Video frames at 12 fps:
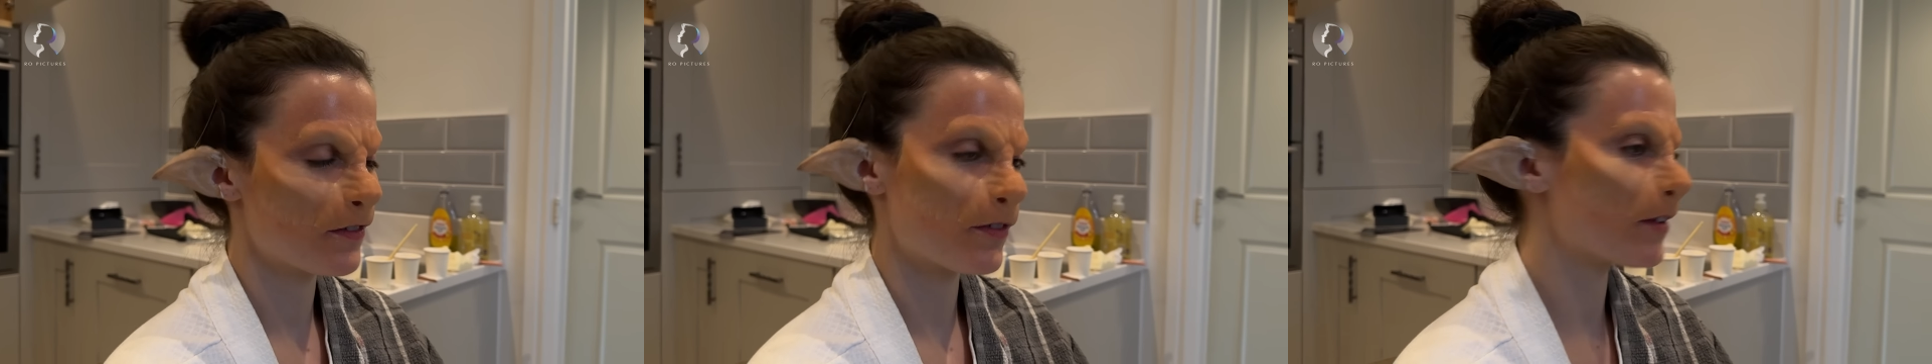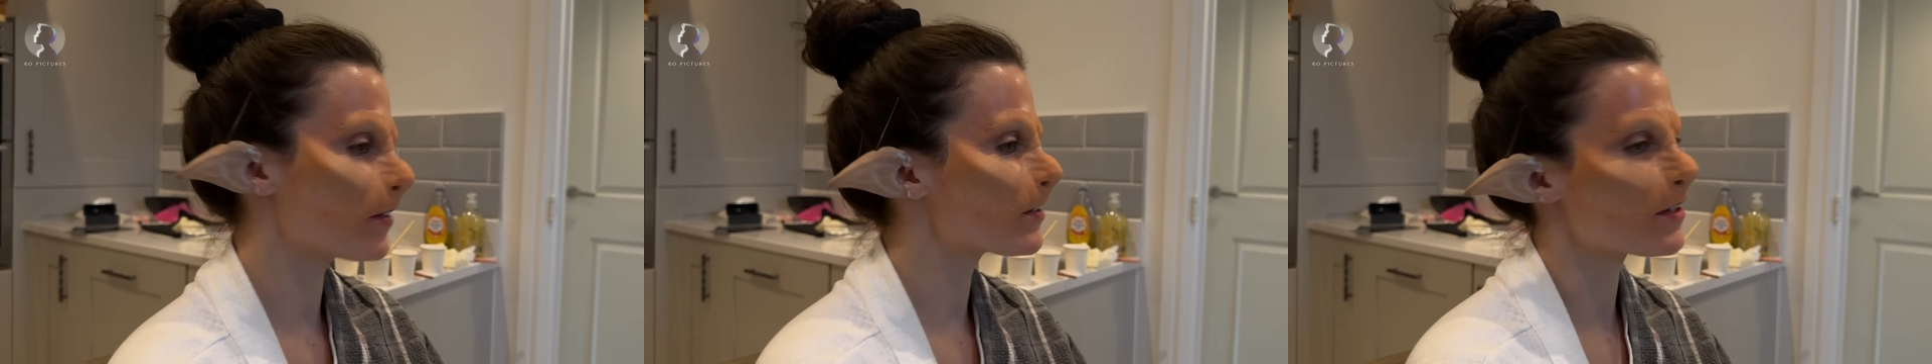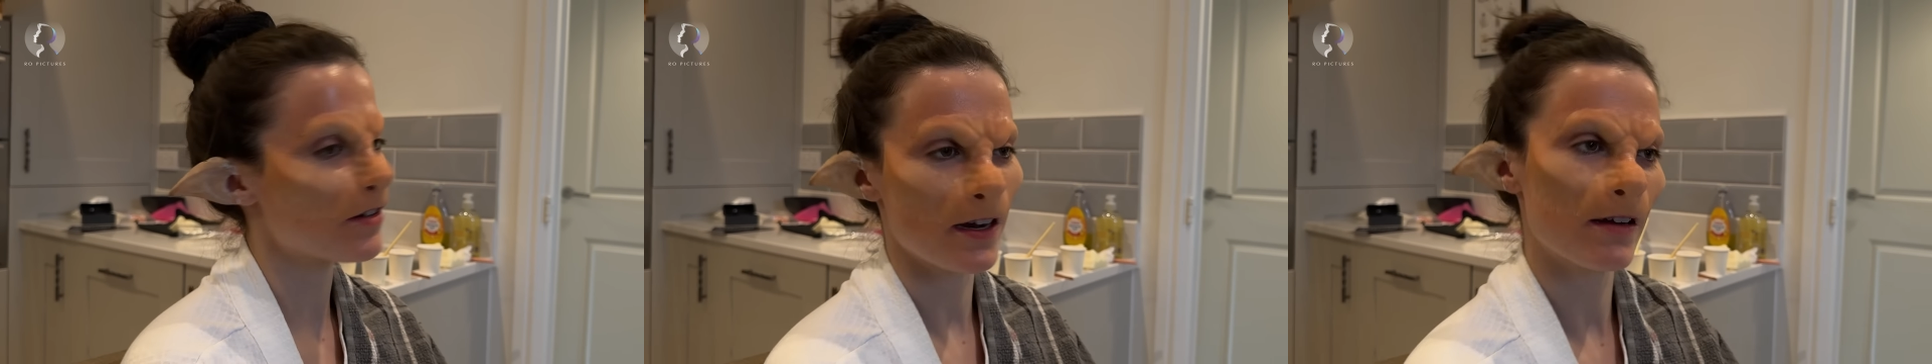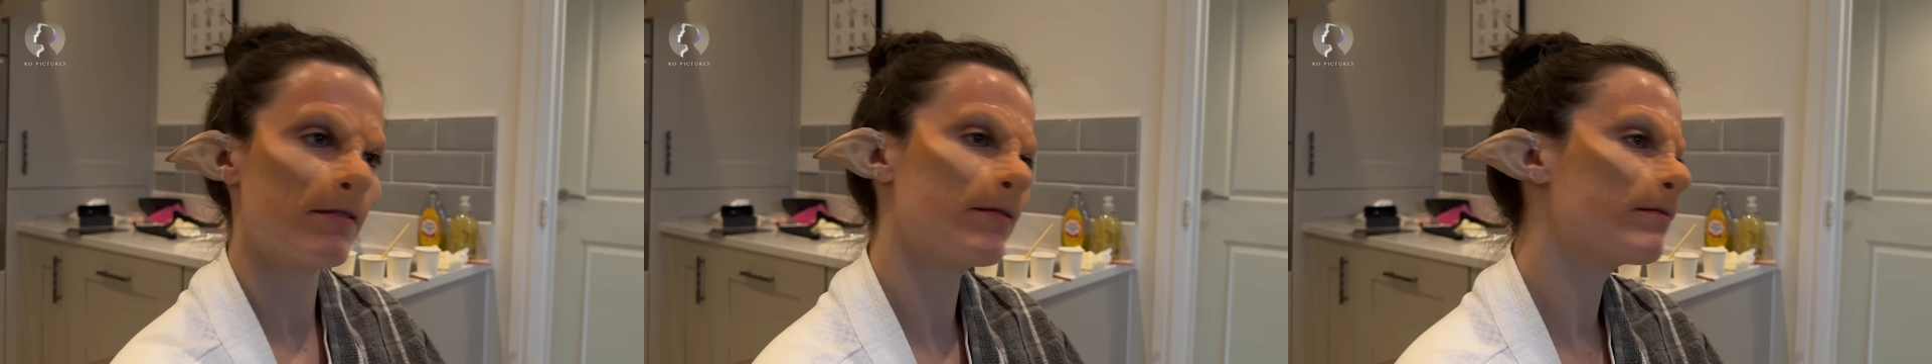Feels great.
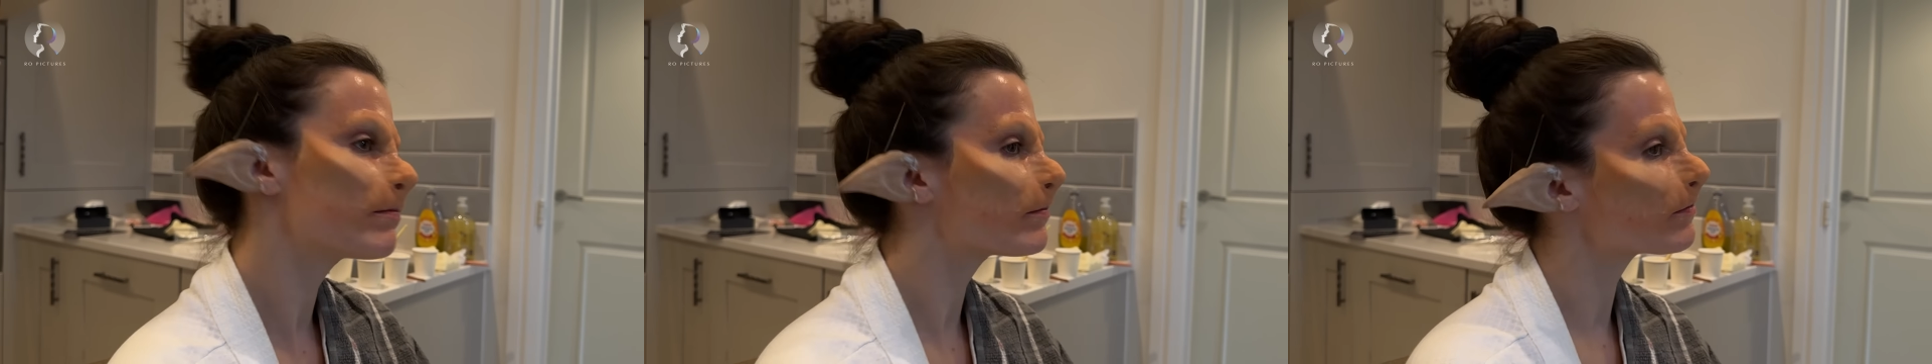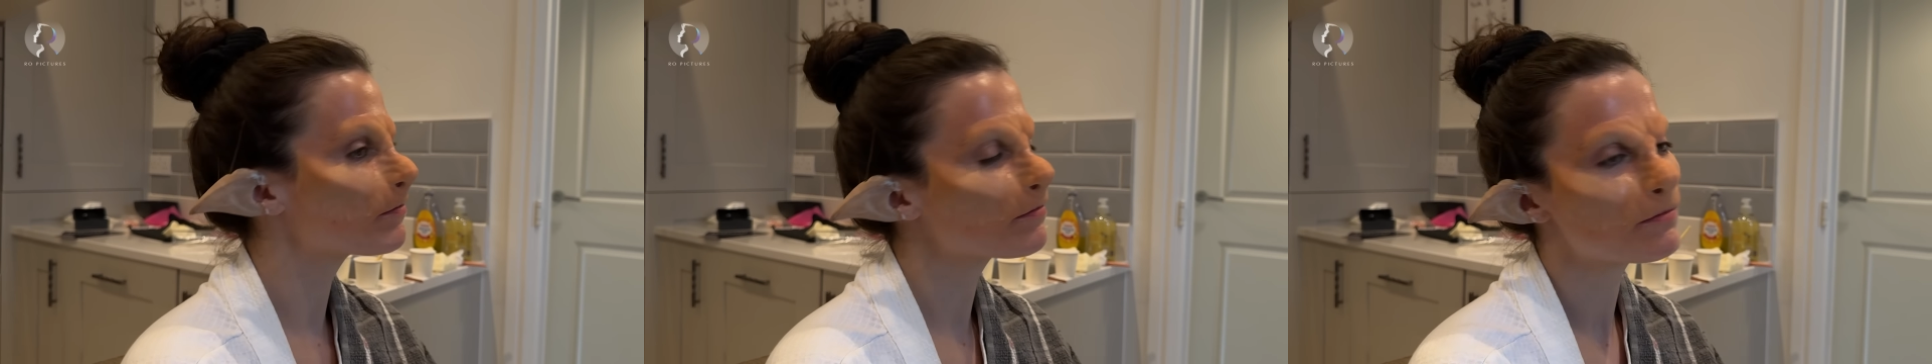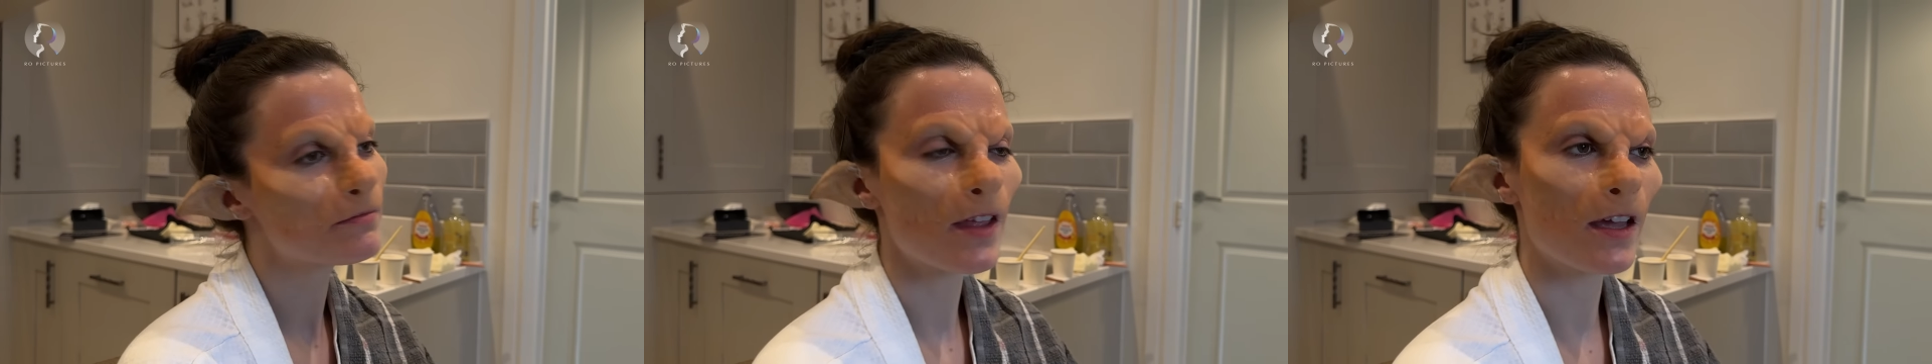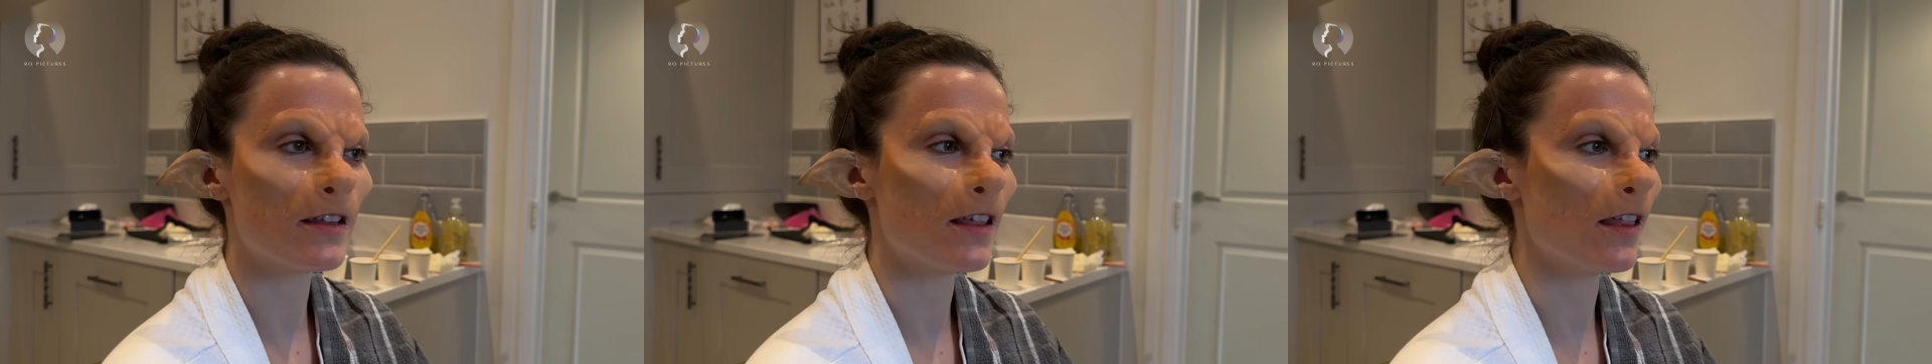
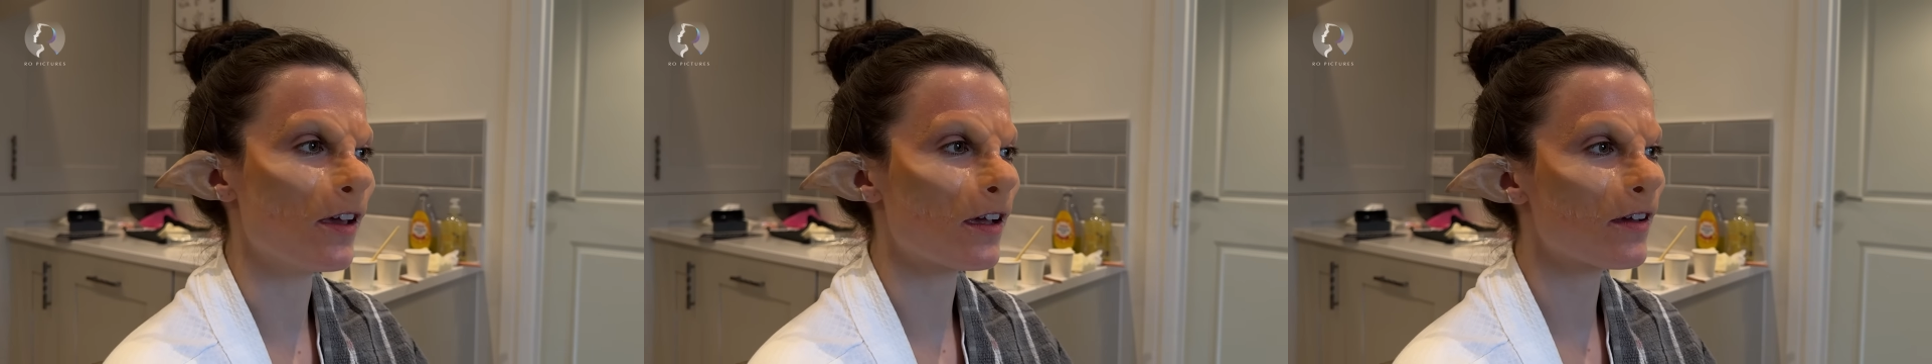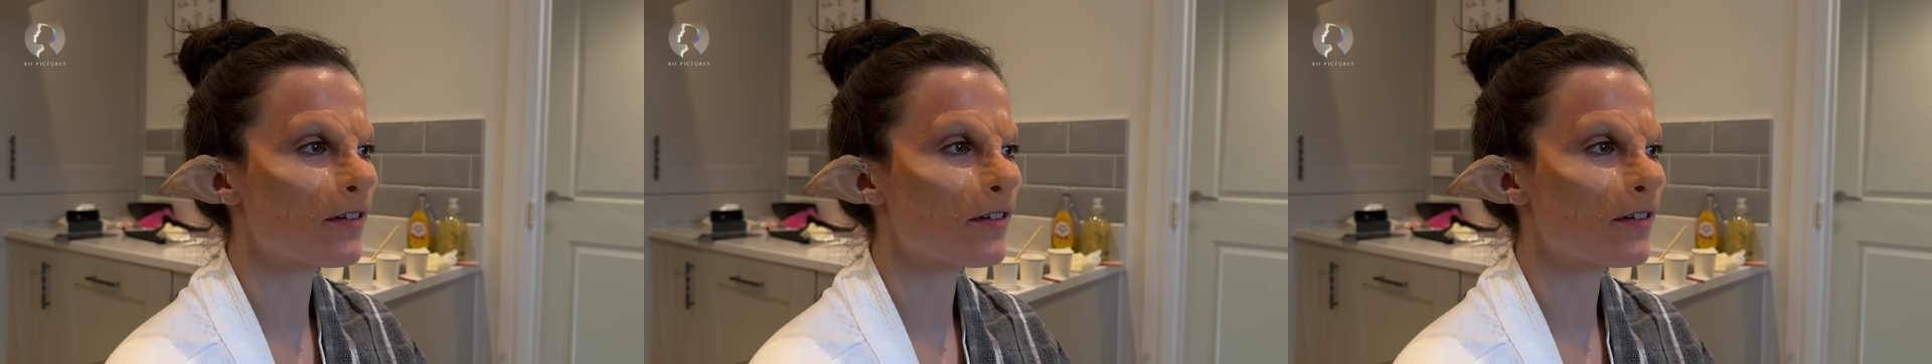How do they look?